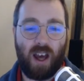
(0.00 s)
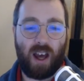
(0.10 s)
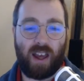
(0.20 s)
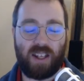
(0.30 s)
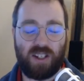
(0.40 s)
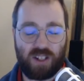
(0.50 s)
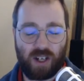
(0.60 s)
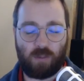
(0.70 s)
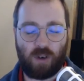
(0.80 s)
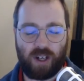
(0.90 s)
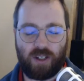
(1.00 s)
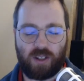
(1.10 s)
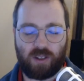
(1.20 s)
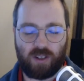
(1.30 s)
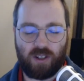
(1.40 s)
In some
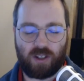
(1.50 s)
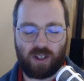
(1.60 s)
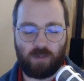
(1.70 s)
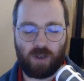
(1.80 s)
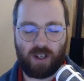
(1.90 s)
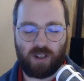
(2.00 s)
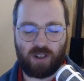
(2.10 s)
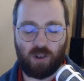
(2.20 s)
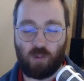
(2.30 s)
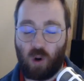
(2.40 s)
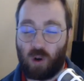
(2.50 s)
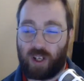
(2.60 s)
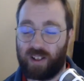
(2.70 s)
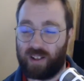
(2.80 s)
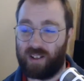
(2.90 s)
ways, the
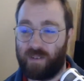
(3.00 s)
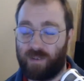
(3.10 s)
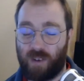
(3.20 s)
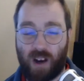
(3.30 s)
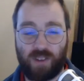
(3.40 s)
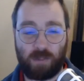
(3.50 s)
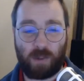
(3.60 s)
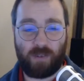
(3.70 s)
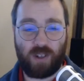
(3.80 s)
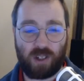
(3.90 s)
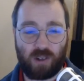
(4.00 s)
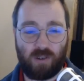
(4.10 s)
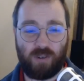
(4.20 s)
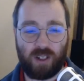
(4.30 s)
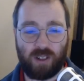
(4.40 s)
walking, I think my physical
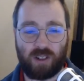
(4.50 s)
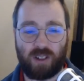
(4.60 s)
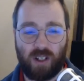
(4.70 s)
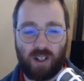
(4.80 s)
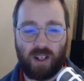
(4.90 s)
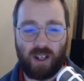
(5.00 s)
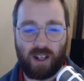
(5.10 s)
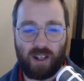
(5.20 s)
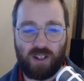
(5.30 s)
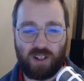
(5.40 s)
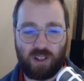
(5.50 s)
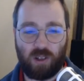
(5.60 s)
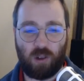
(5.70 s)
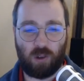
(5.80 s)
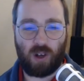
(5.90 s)
fitness is
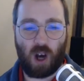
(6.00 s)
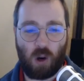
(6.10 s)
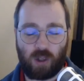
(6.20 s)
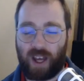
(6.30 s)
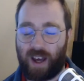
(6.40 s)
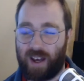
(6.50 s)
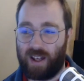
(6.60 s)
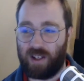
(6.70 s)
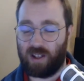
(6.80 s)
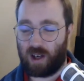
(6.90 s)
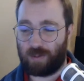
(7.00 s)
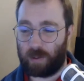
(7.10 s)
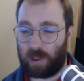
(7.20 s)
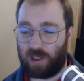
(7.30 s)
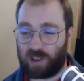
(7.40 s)
still okay. I
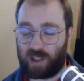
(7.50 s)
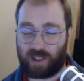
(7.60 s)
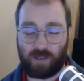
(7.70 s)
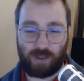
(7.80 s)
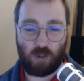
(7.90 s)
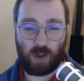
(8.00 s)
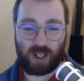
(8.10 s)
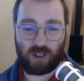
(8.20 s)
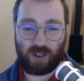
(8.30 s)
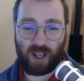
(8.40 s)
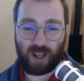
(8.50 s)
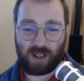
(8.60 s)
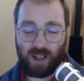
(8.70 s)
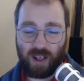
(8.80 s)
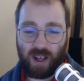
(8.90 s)
probably lost like a few weeks on that.
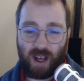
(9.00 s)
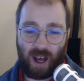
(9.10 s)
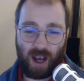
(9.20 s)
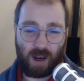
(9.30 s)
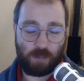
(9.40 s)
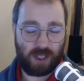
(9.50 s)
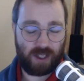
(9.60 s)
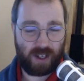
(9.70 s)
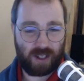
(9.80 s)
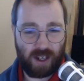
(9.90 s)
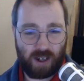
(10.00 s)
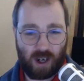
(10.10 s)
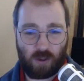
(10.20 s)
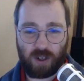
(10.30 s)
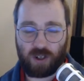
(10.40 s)
But then again, I
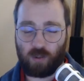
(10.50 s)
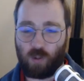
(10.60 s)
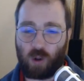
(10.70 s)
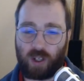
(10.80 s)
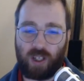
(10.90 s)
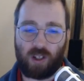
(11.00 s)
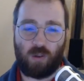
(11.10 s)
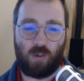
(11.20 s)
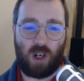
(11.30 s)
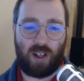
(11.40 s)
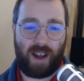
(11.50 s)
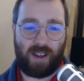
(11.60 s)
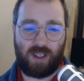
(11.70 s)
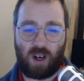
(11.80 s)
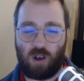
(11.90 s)
wasn't walking while I had
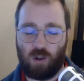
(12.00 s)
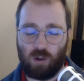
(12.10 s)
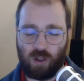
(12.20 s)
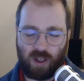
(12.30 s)
the whole